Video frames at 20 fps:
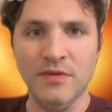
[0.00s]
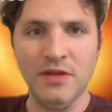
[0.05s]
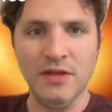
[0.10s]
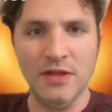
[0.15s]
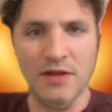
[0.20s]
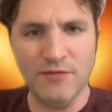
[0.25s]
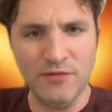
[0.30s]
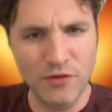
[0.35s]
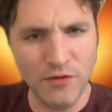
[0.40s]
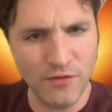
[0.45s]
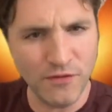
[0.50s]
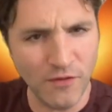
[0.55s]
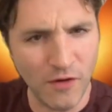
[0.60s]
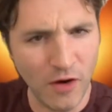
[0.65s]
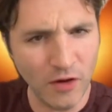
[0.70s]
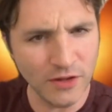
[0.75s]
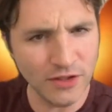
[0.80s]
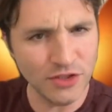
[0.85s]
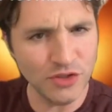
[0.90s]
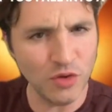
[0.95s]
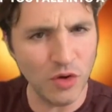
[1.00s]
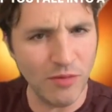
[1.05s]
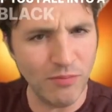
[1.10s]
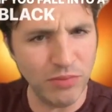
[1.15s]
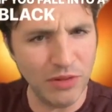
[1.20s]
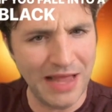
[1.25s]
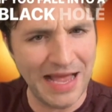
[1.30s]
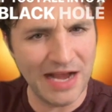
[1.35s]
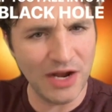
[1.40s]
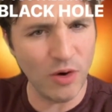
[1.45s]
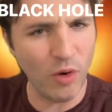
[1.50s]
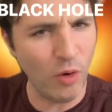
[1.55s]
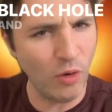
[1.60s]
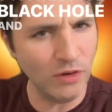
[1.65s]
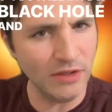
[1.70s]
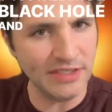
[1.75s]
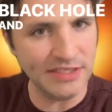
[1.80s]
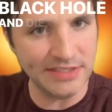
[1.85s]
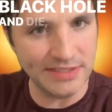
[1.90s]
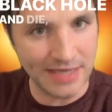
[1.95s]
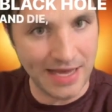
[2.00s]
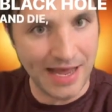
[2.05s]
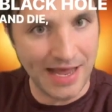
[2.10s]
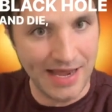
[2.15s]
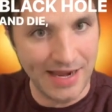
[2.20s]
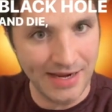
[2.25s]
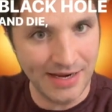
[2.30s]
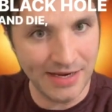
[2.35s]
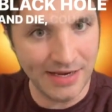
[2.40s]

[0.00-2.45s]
If you fall into a black hole and die,